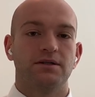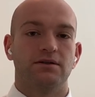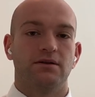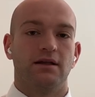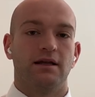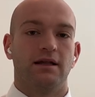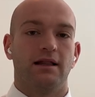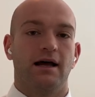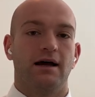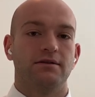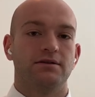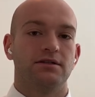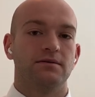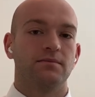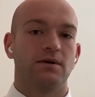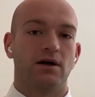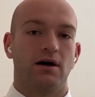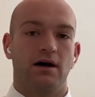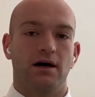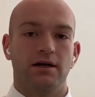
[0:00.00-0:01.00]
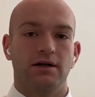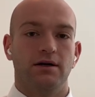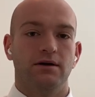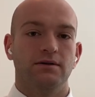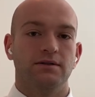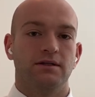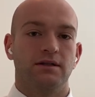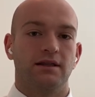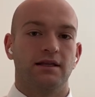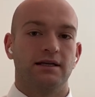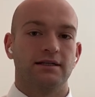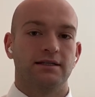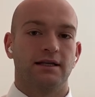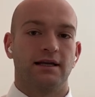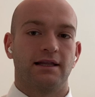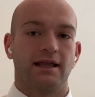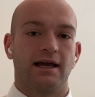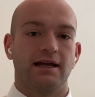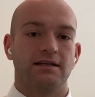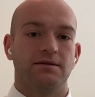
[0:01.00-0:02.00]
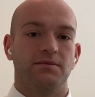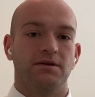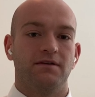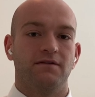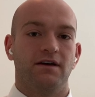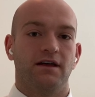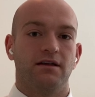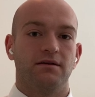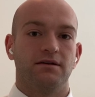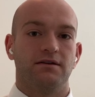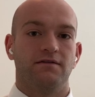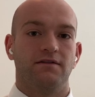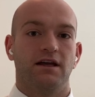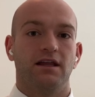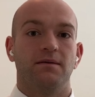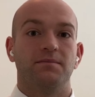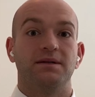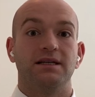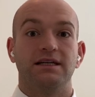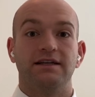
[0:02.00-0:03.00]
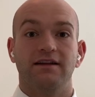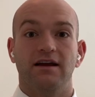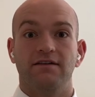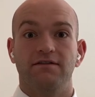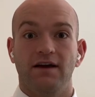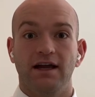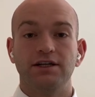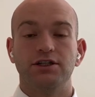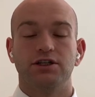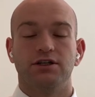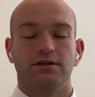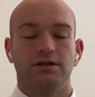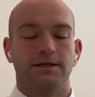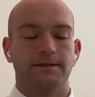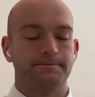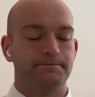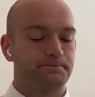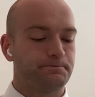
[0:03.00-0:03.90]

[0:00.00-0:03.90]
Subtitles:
so they allowed some condos and things like that to be developed eventually.